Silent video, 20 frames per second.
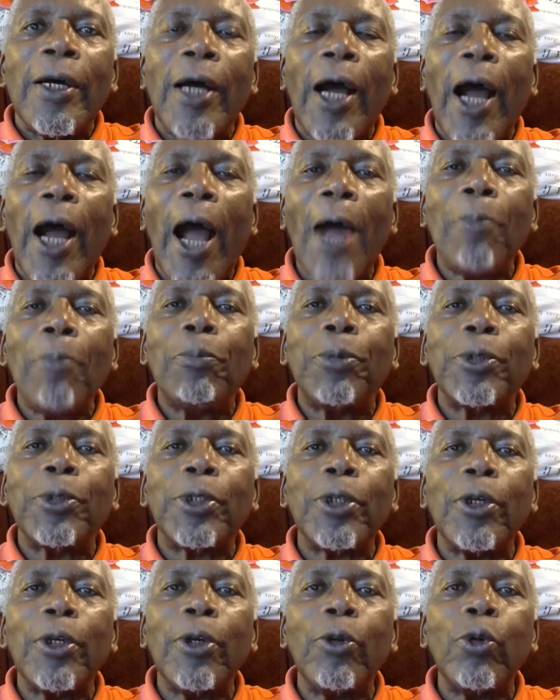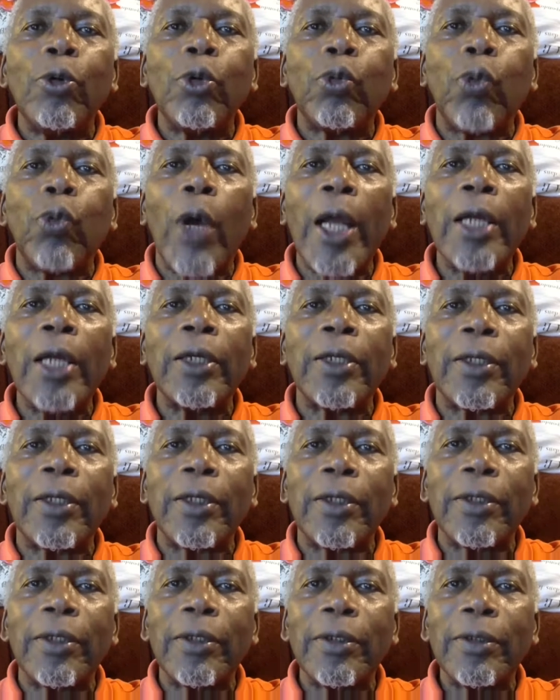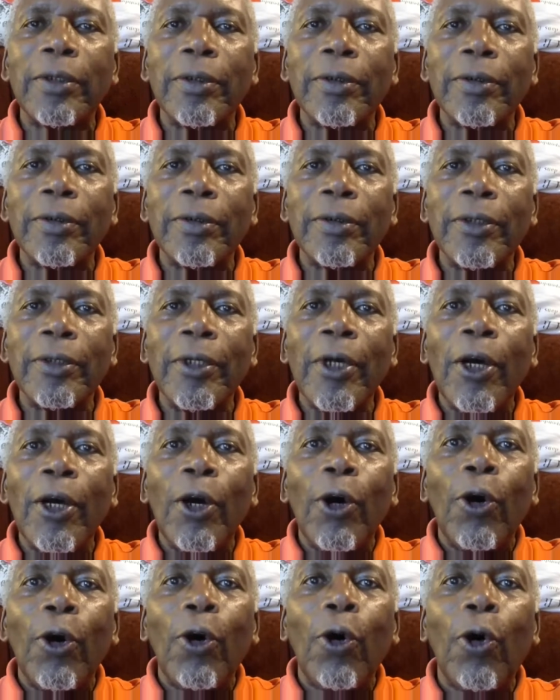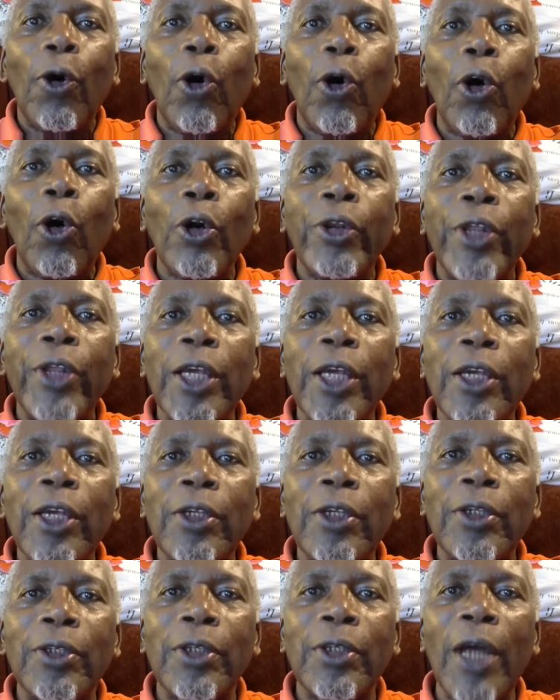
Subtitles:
absolute wealth. All these